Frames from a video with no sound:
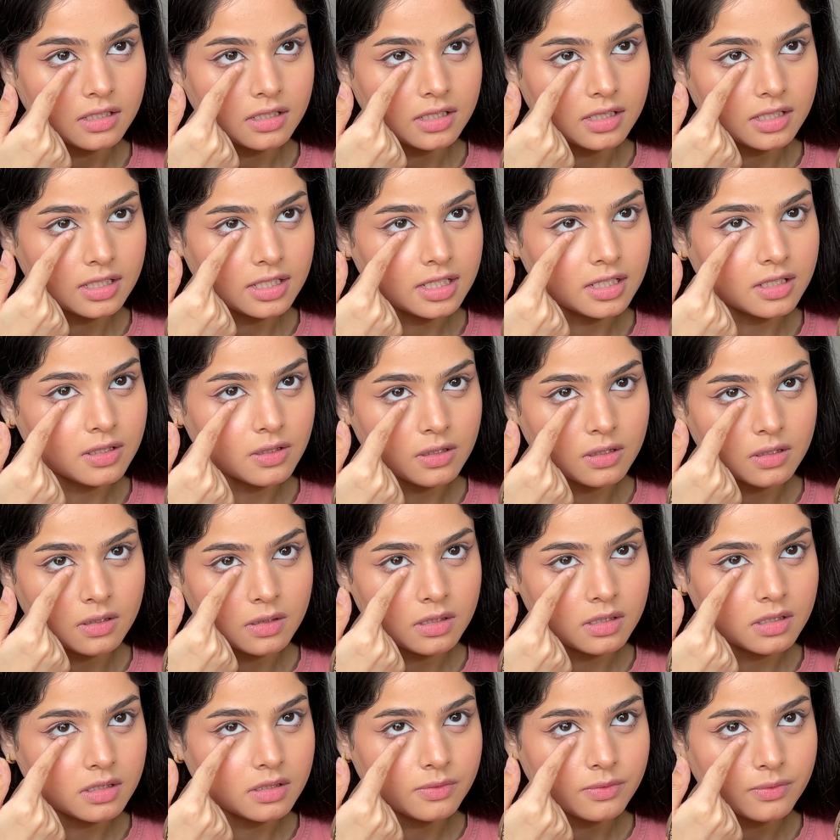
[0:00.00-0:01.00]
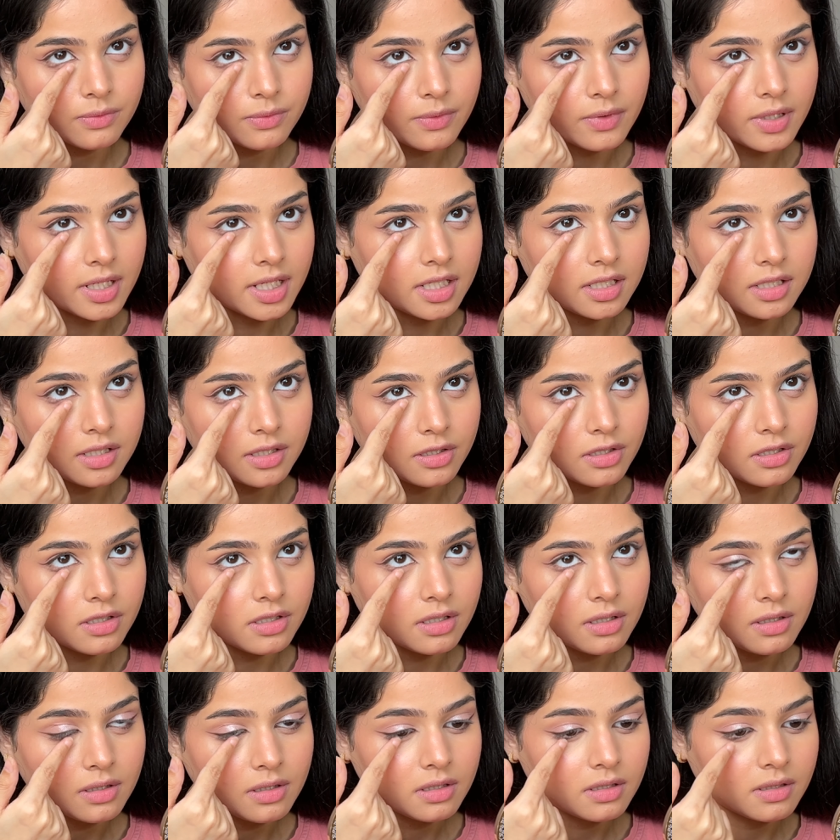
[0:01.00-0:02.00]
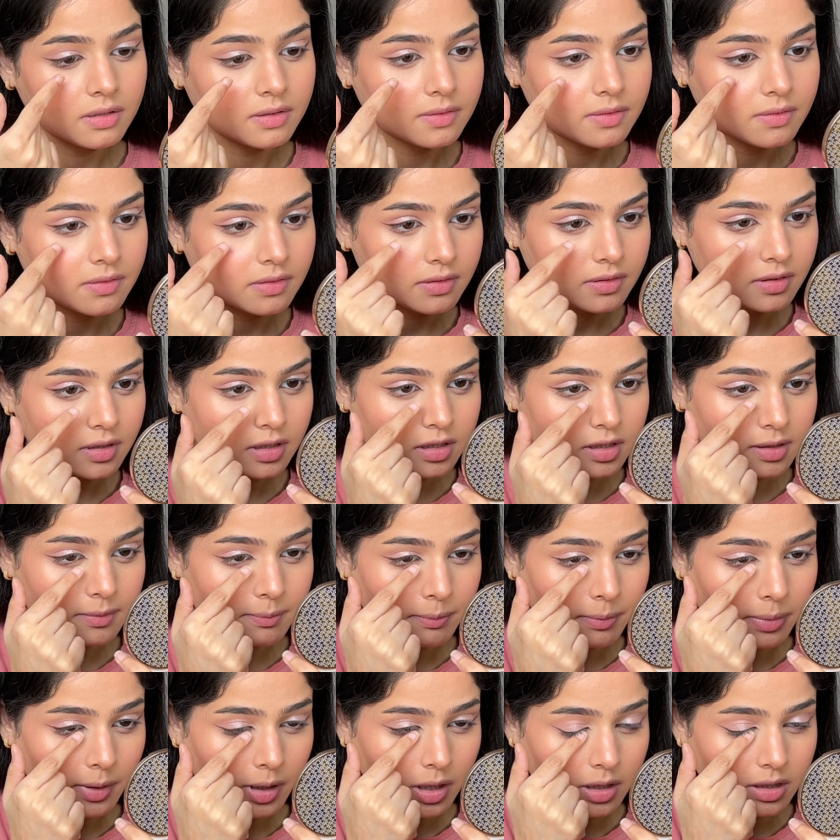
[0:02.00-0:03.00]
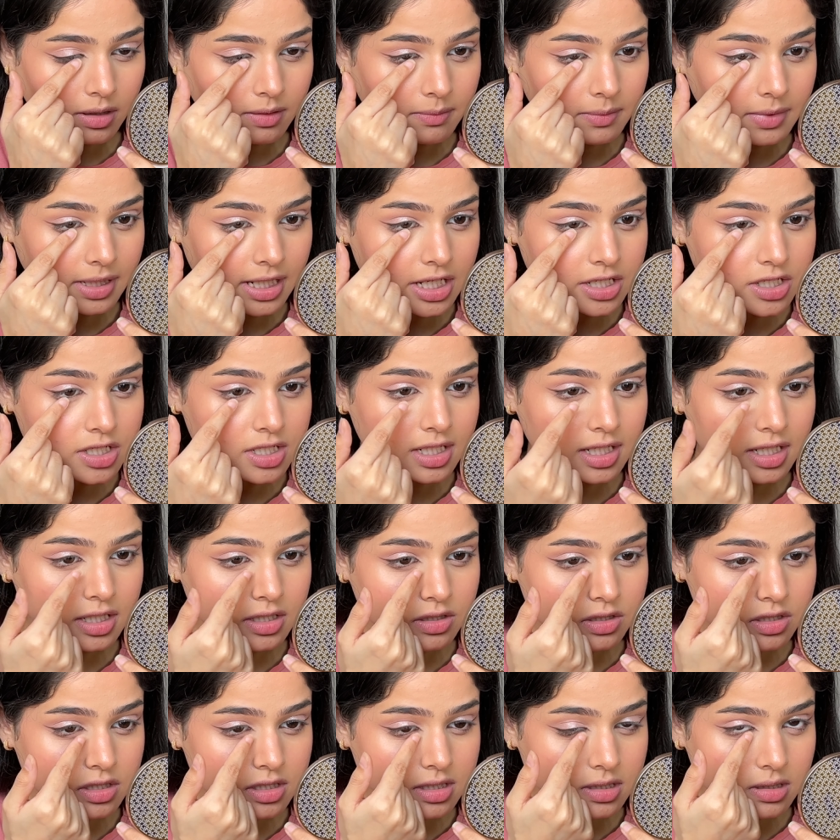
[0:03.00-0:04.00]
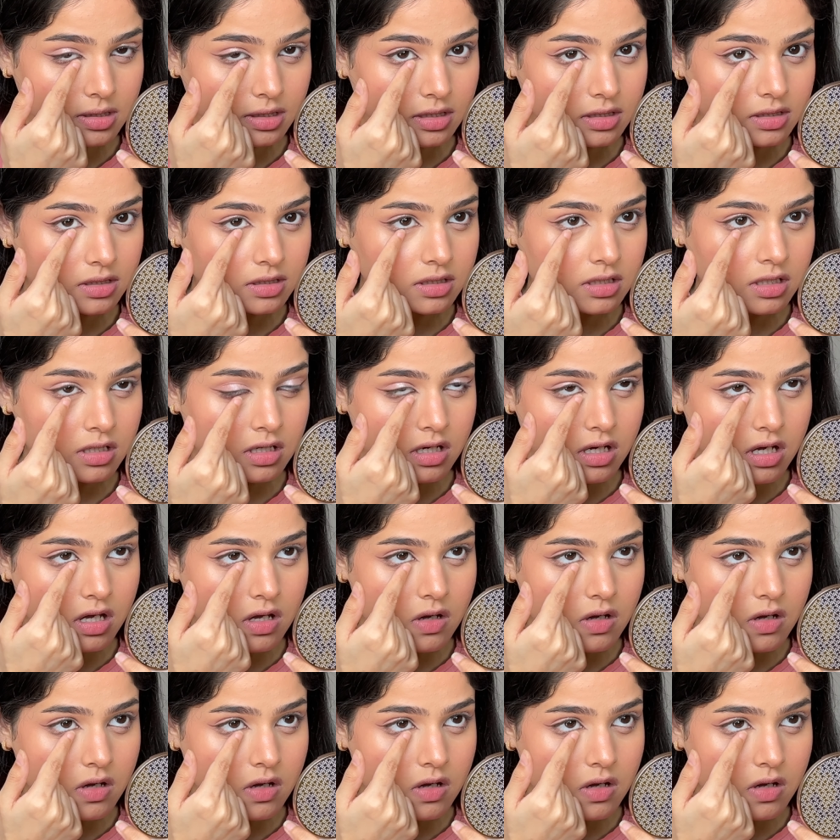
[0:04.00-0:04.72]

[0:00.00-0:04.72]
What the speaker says: like right here on the bottom lash line, just like